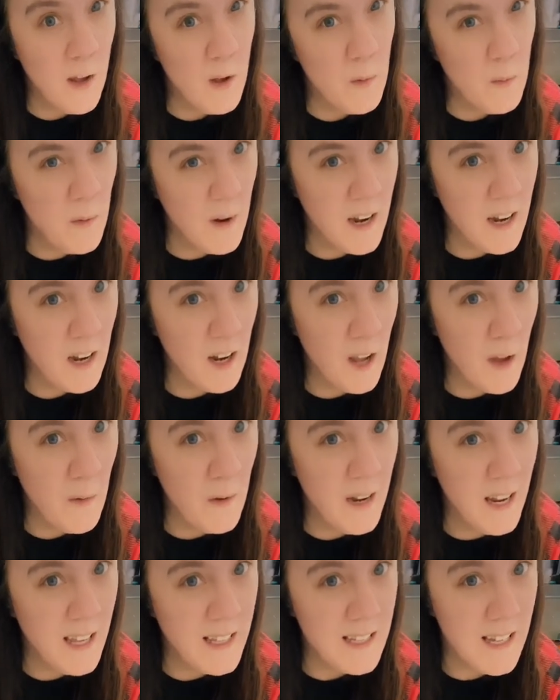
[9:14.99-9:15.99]
We're going to go and
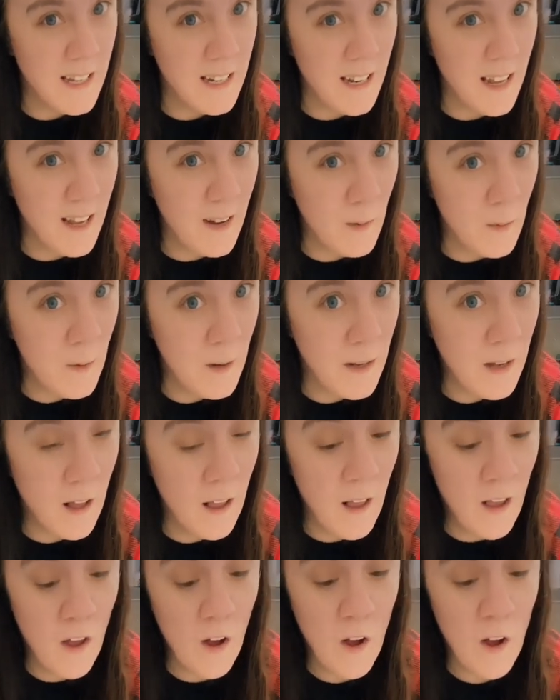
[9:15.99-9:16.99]
eat it now.
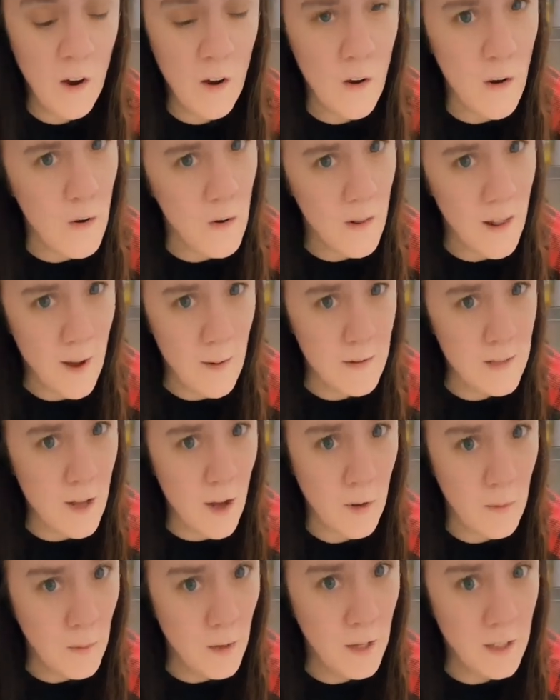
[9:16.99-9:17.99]
Cool, that was hard
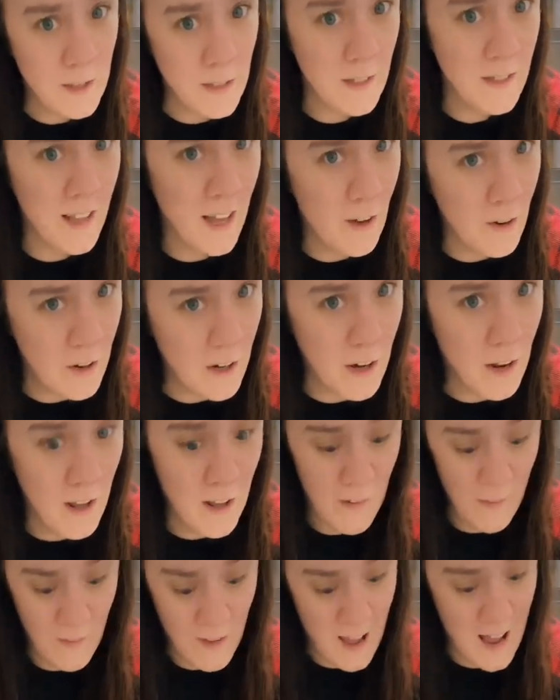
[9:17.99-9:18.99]
work doing that on a live
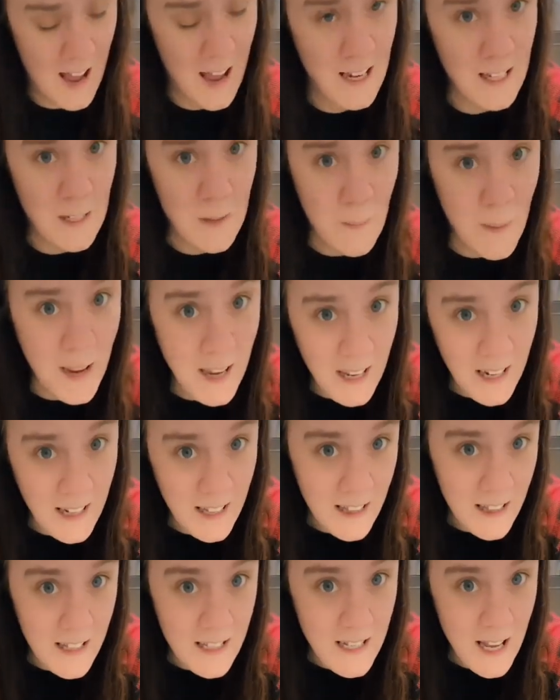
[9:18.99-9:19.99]
and making it at
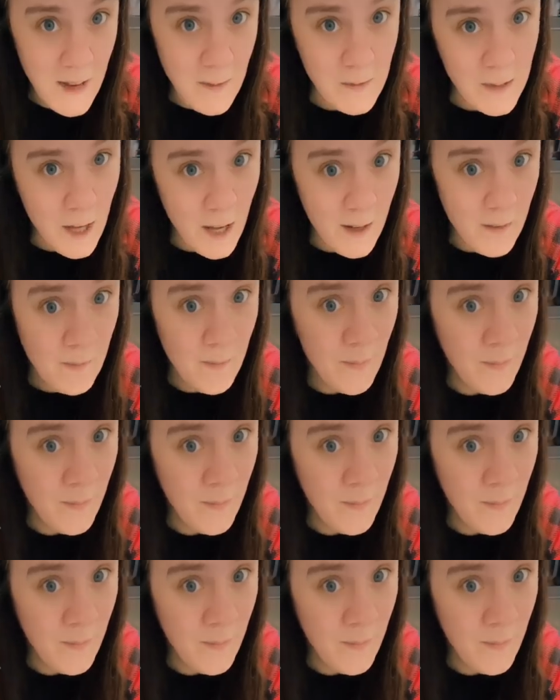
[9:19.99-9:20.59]
the same time.